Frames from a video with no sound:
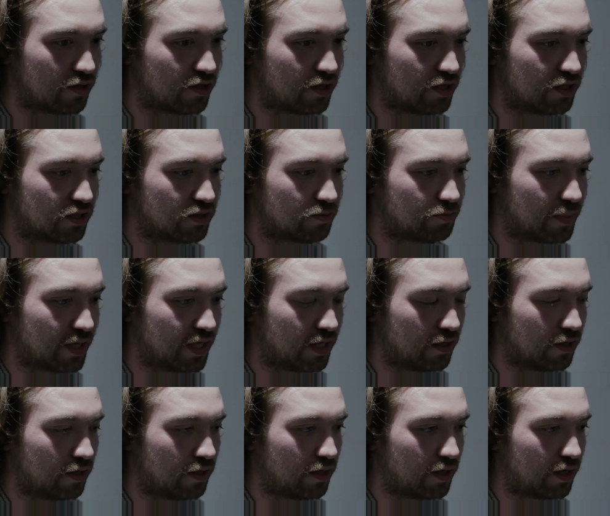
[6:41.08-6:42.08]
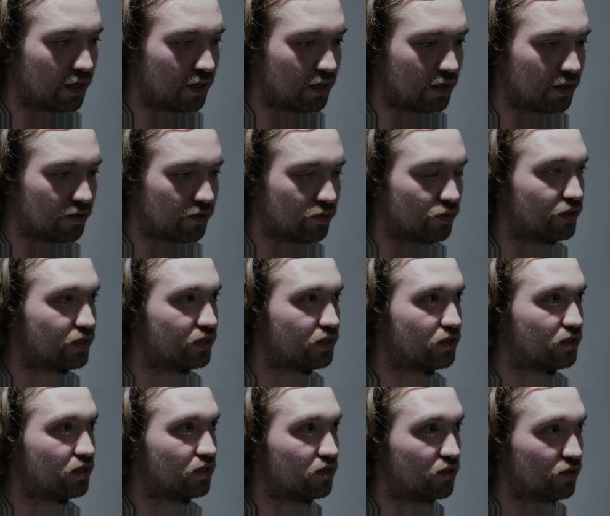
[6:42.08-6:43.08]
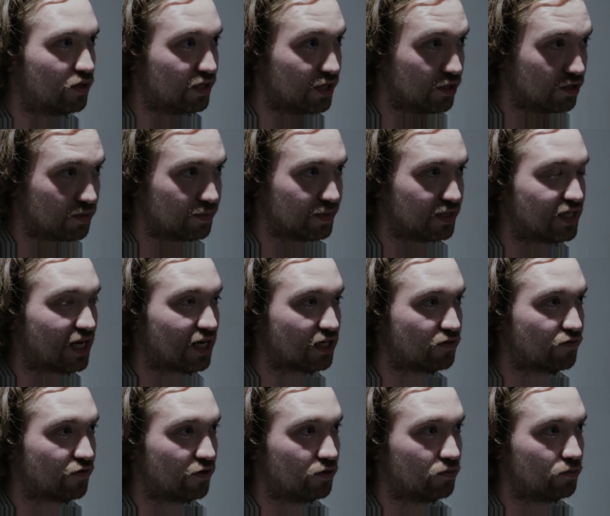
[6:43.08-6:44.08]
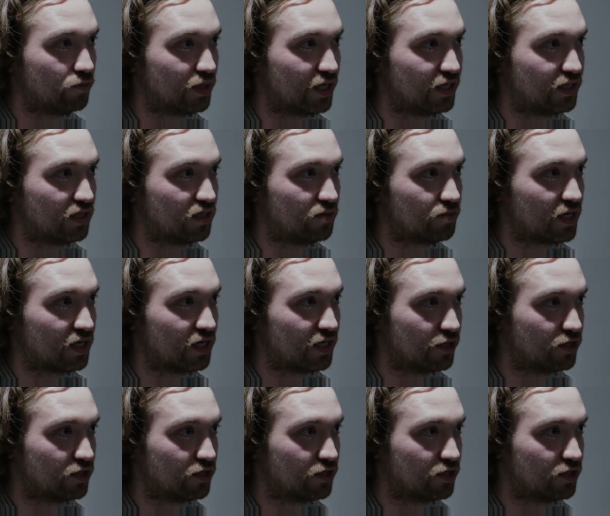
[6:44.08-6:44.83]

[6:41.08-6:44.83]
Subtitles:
there's been there used to be saxophone players in the band.